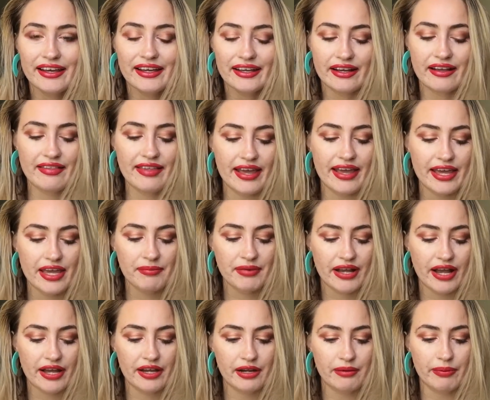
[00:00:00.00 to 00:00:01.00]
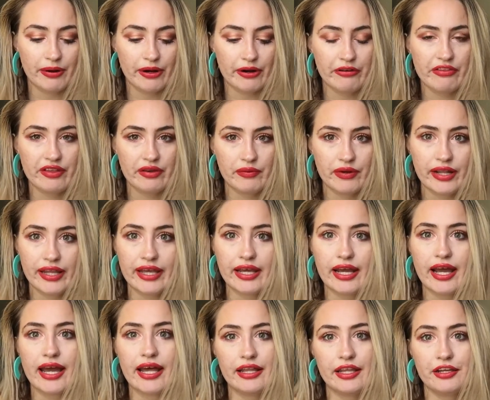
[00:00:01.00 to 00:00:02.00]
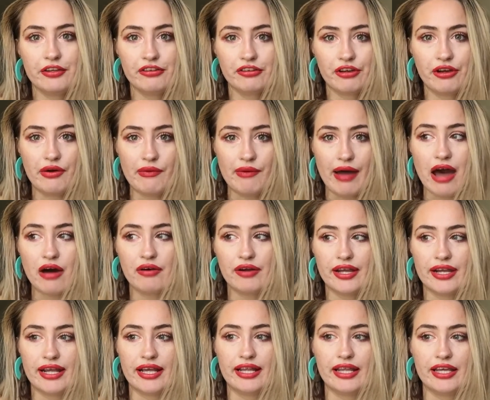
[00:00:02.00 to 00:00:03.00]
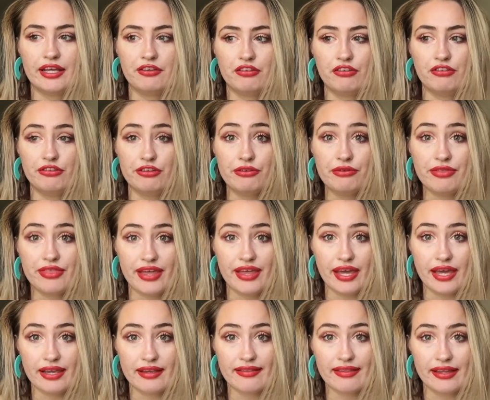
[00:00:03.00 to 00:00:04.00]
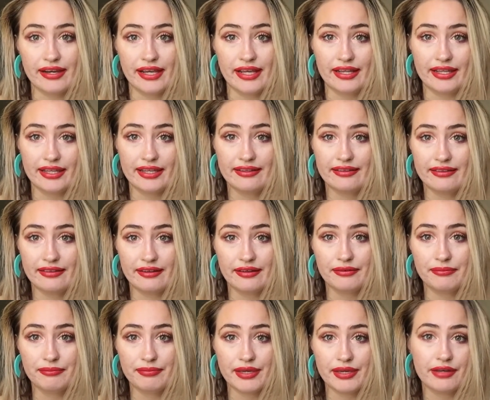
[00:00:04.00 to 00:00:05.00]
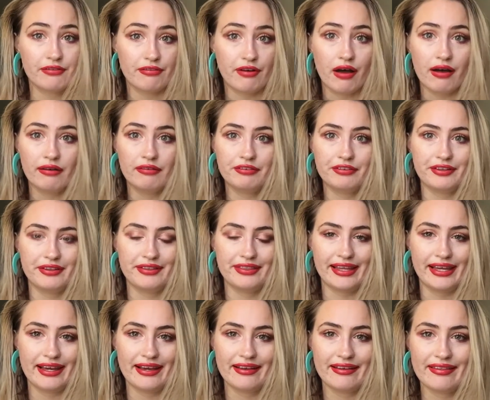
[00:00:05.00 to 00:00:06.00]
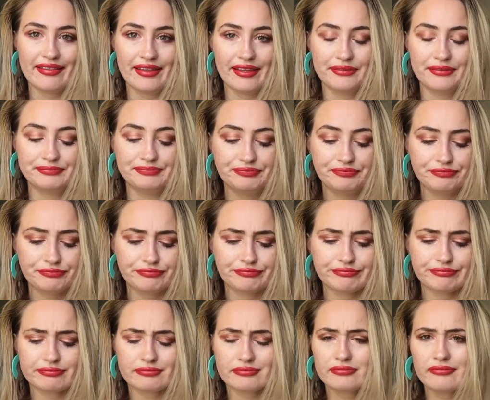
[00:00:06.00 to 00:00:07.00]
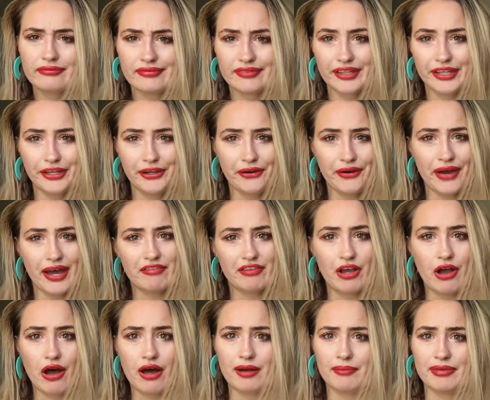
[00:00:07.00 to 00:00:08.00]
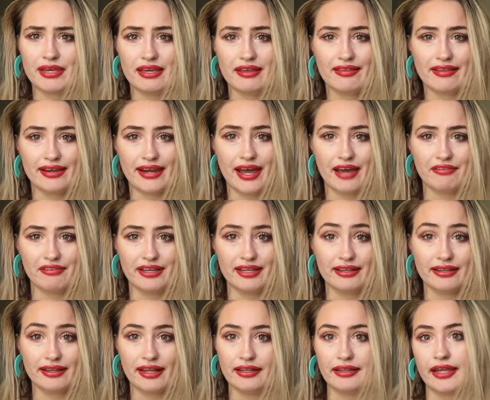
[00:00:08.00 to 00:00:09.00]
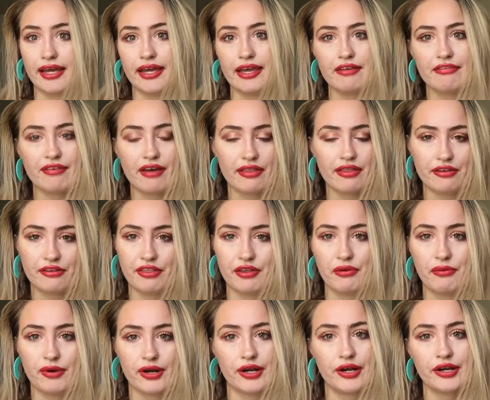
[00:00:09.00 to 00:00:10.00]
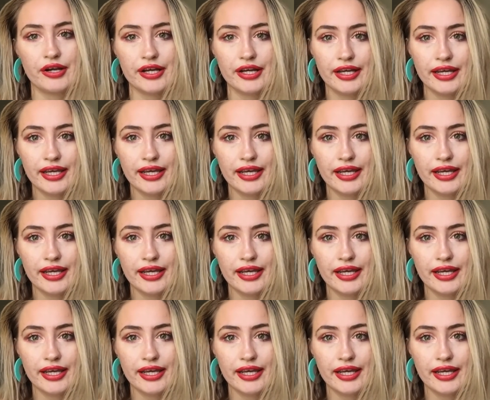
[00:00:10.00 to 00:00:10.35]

Because I am a kind of person where I like to go out and I like to do things and I like to be involved in things and, you know, having hobbies and having a life other than work.